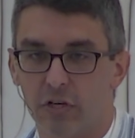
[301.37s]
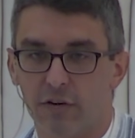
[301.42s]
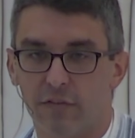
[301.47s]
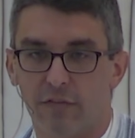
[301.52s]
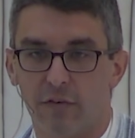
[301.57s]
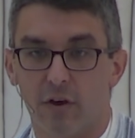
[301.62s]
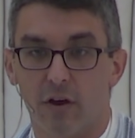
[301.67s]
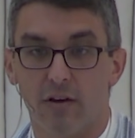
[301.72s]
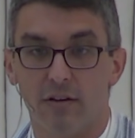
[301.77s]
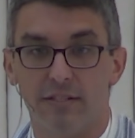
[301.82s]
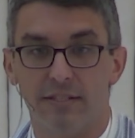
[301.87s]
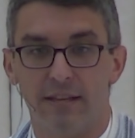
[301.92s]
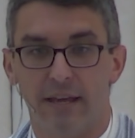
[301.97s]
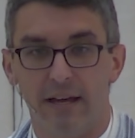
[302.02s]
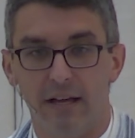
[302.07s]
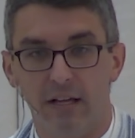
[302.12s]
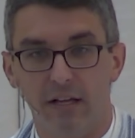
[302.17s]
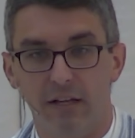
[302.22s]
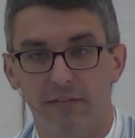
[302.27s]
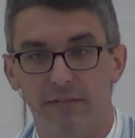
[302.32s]
for
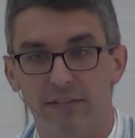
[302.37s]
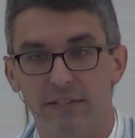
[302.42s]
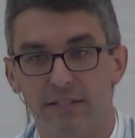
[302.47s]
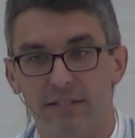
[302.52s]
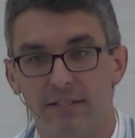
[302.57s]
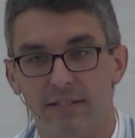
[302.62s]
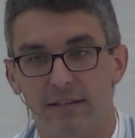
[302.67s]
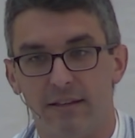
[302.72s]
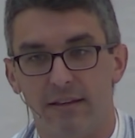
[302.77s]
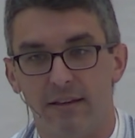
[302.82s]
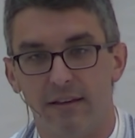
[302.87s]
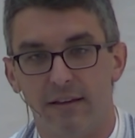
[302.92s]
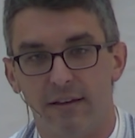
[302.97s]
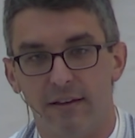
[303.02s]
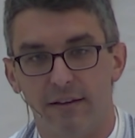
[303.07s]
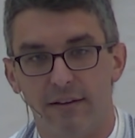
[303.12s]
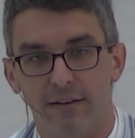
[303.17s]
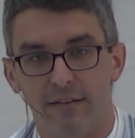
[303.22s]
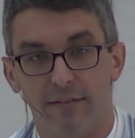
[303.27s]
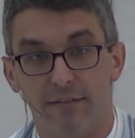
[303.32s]
ourselves,
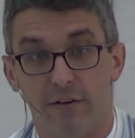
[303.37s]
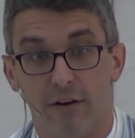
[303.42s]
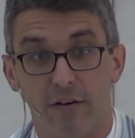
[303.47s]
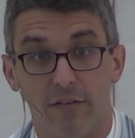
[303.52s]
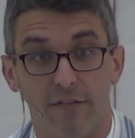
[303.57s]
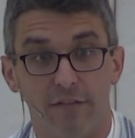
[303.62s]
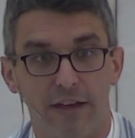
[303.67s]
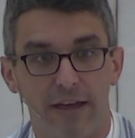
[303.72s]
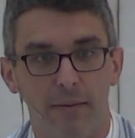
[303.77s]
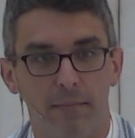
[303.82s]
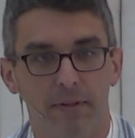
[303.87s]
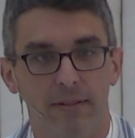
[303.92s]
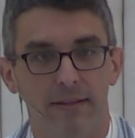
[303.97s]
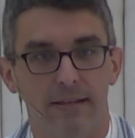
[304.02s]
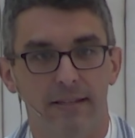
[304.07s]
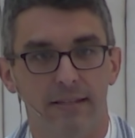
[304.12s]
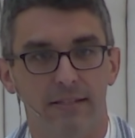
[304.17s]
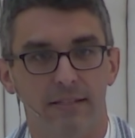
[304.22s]
for our families,